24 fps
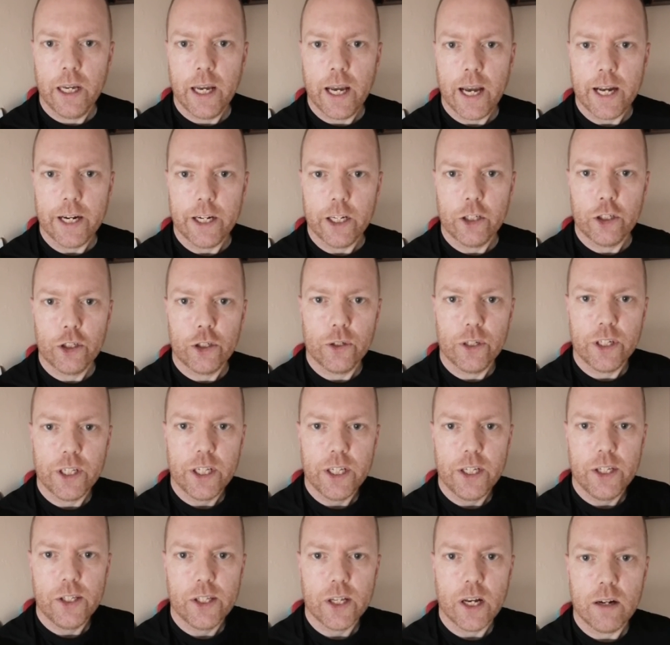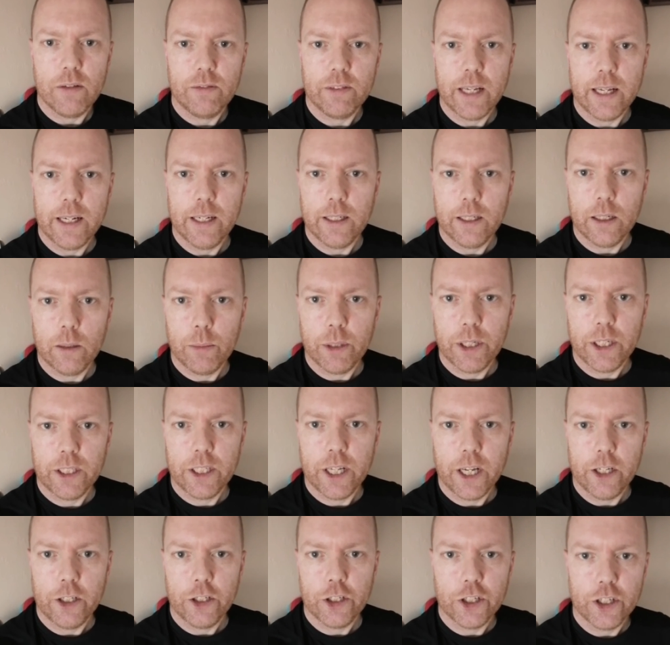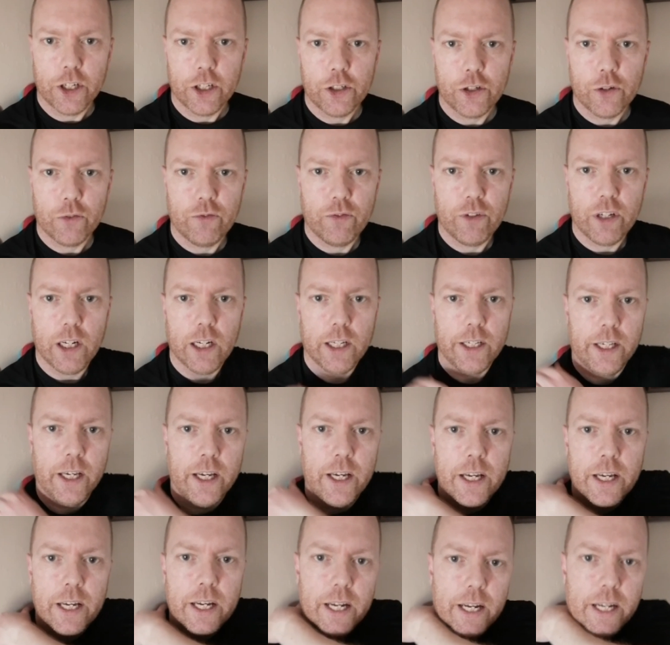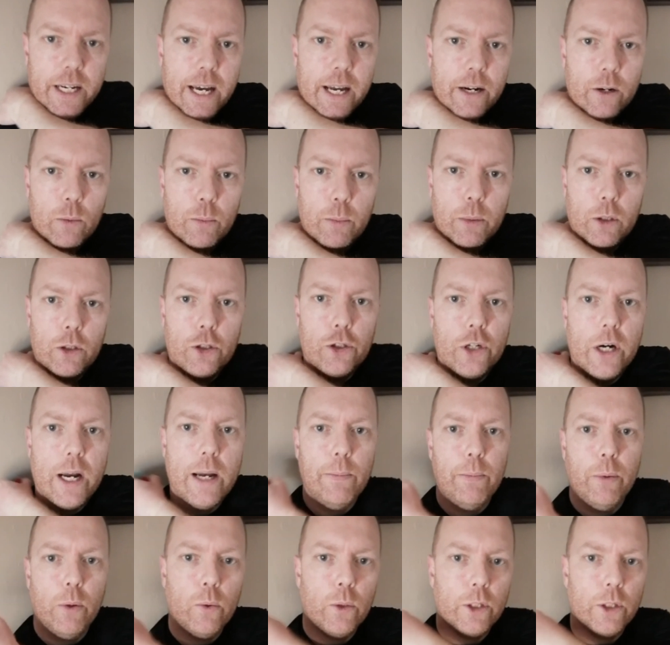and it should ease off that little bit of tension that you're feeling in that upper trap,